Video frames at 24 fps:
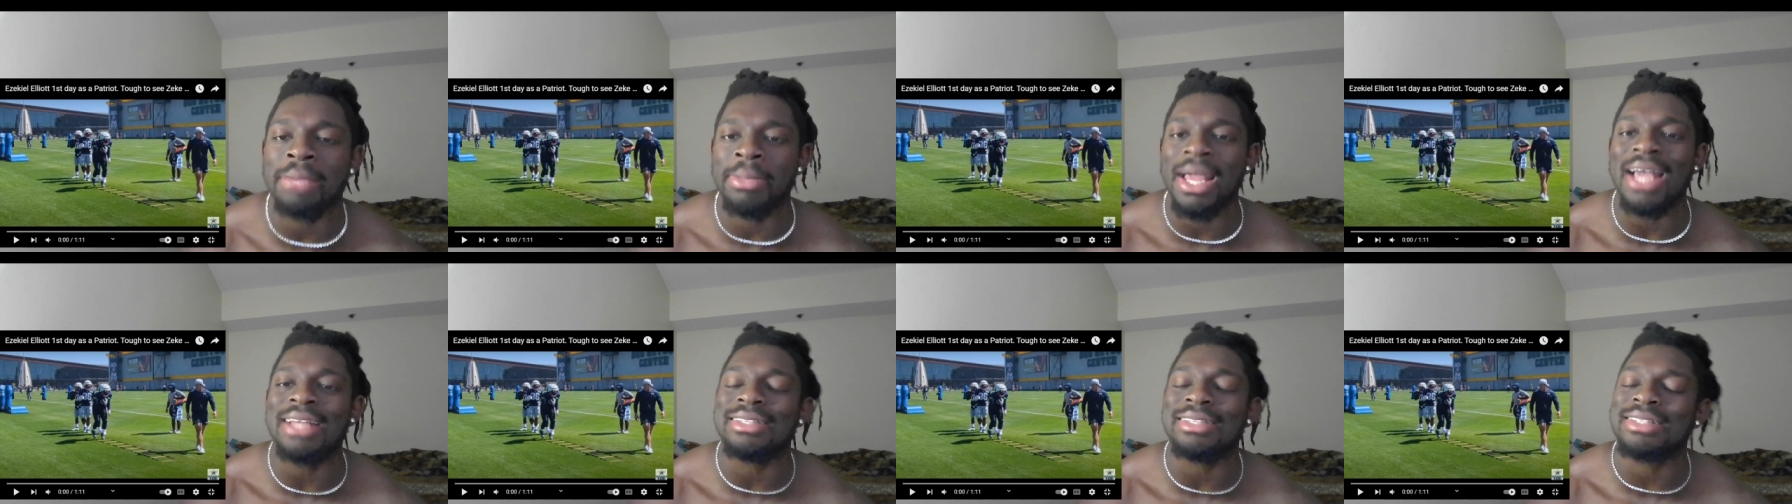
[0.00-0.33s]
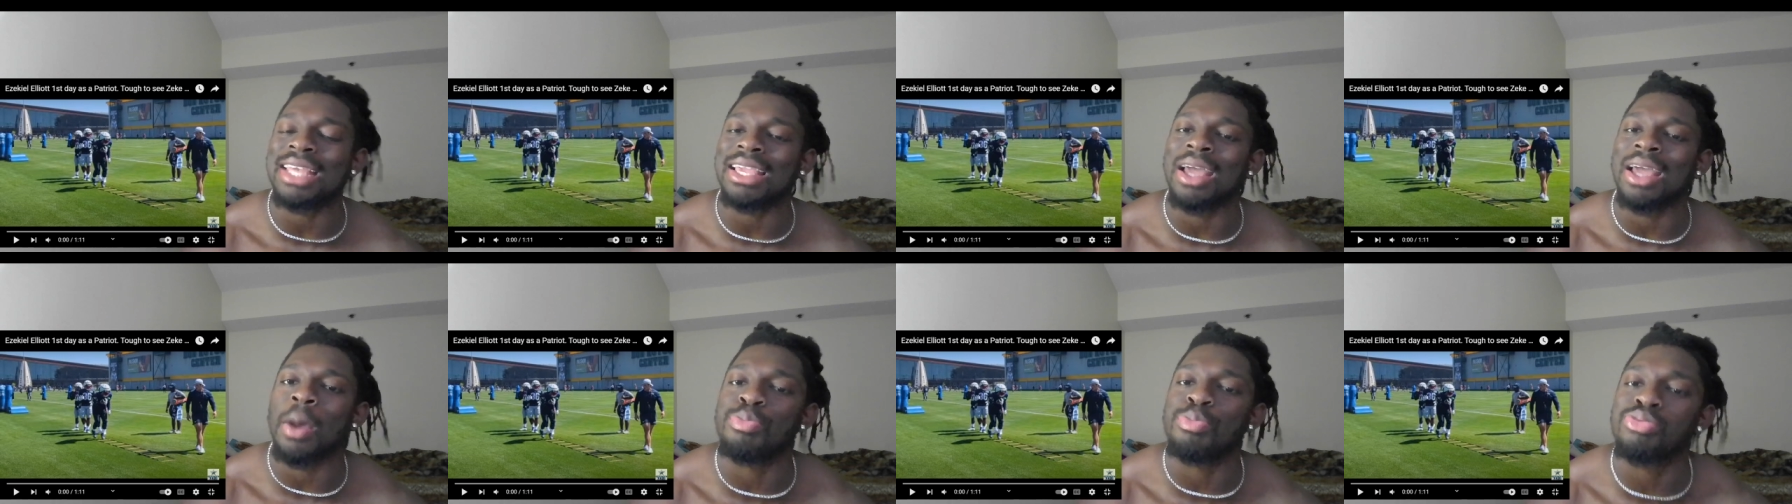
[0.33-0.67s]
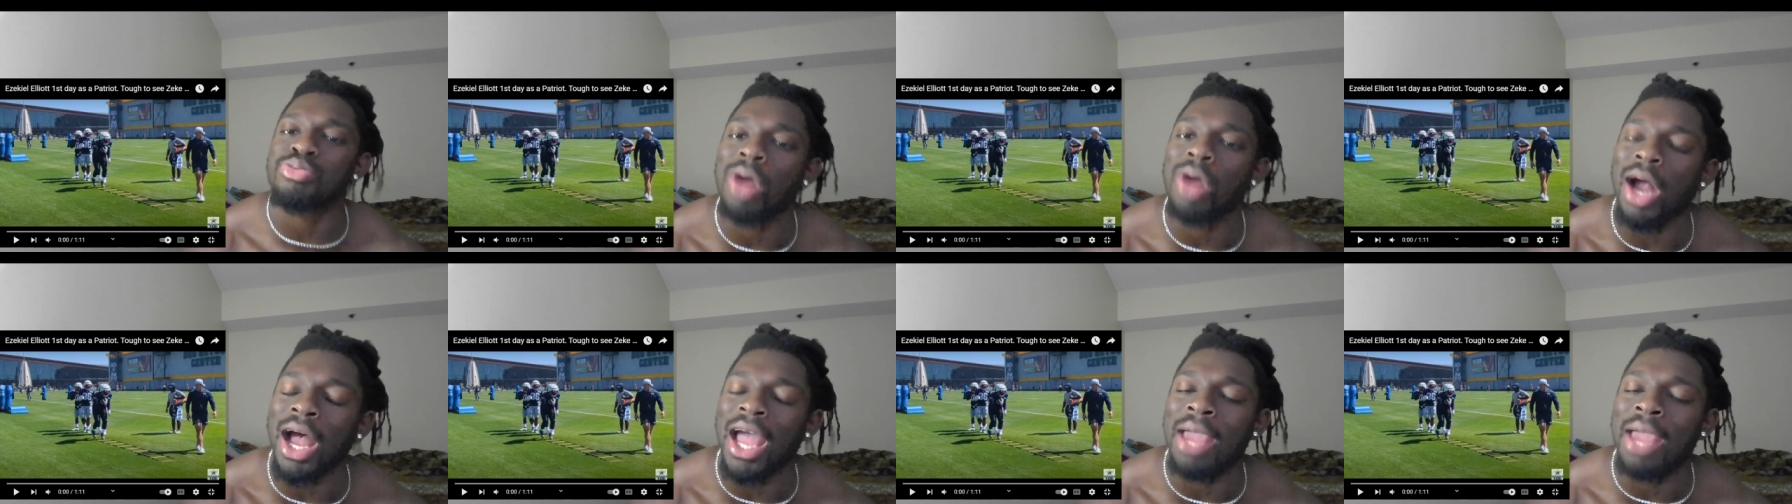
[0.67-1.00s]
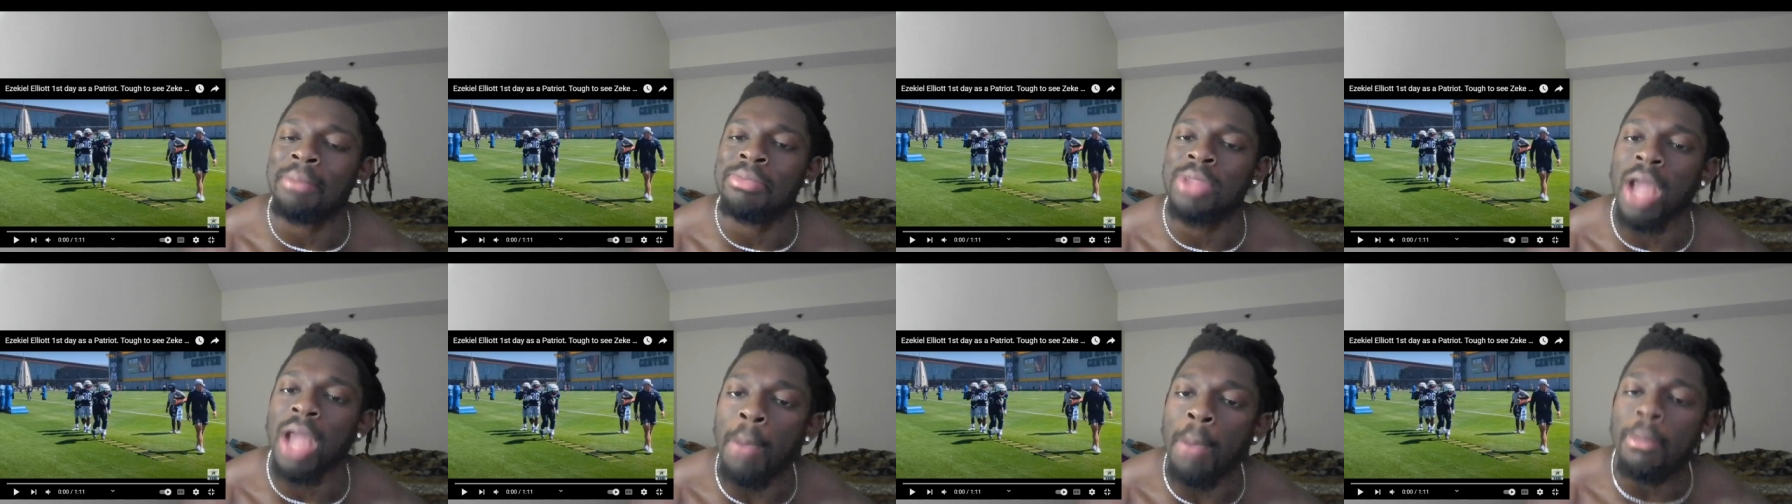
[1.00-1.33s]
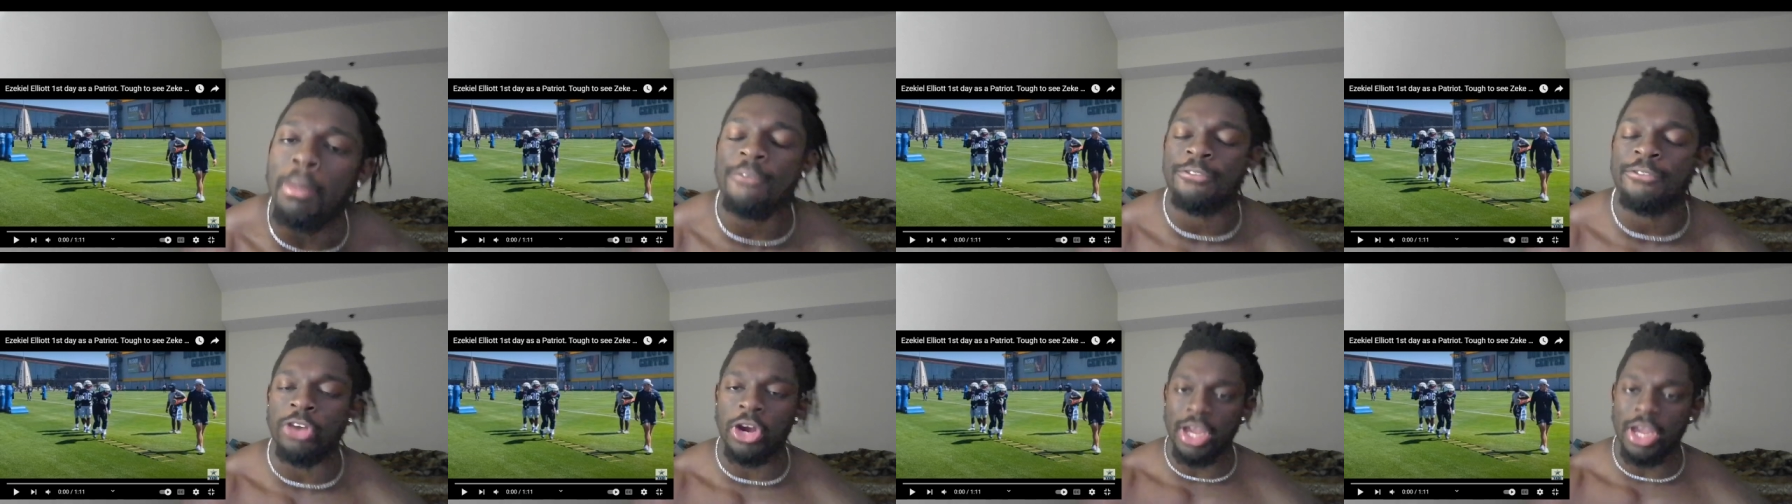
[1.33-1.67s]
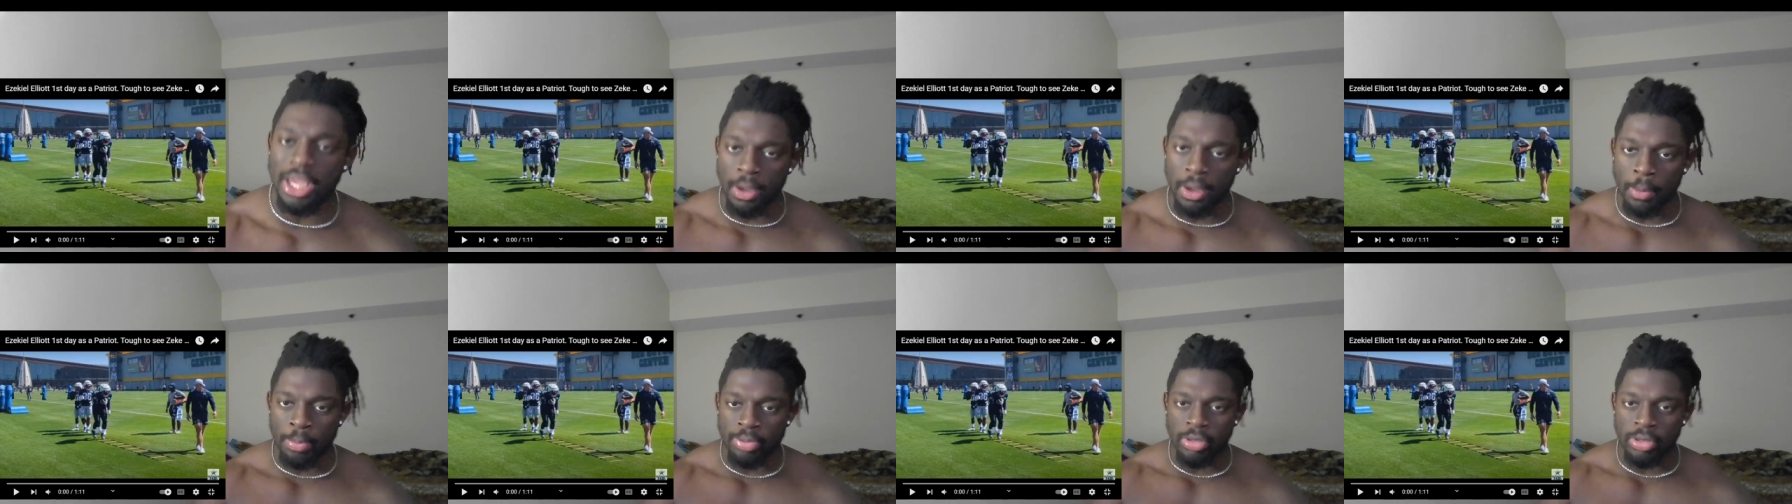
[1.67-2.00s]
That's like a prime number for
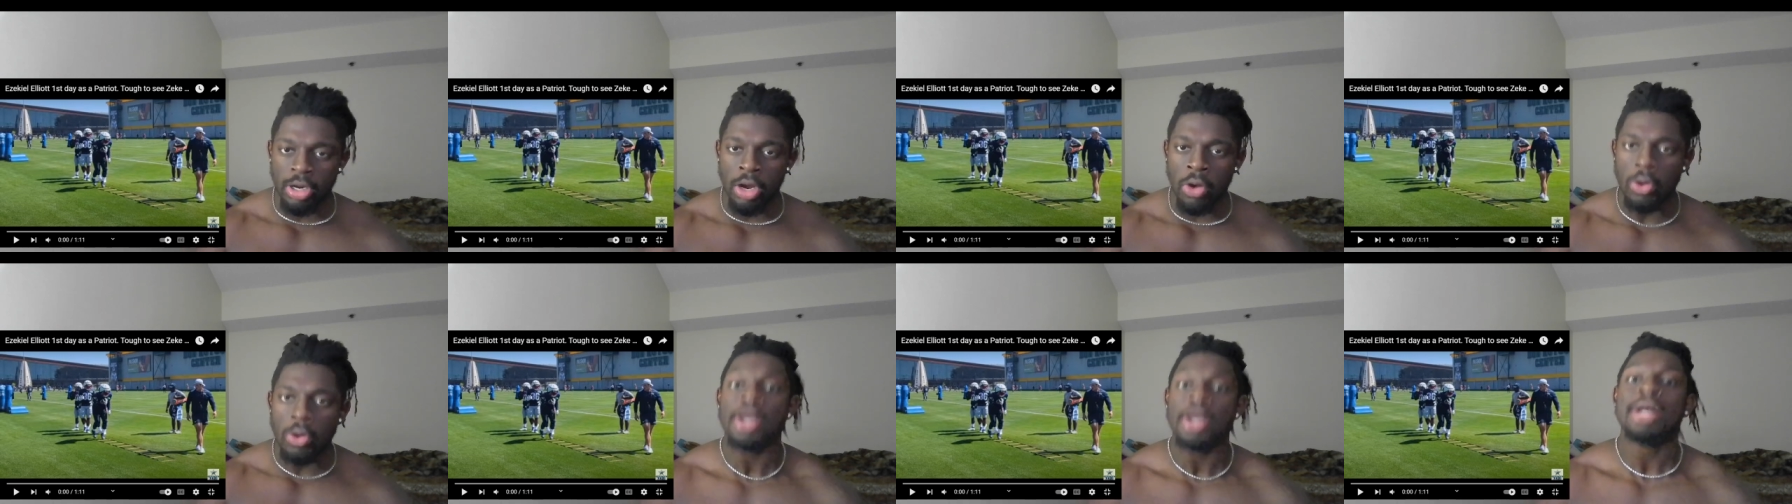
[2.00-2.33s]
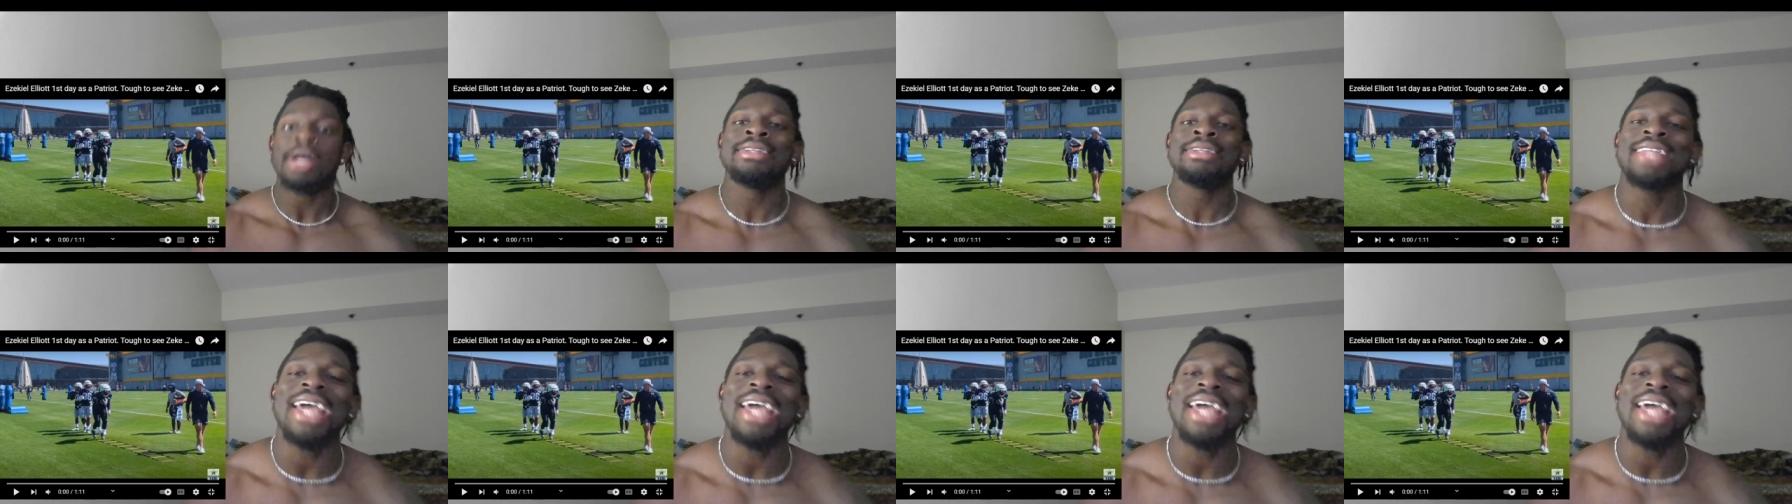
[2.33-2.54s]
him, bro.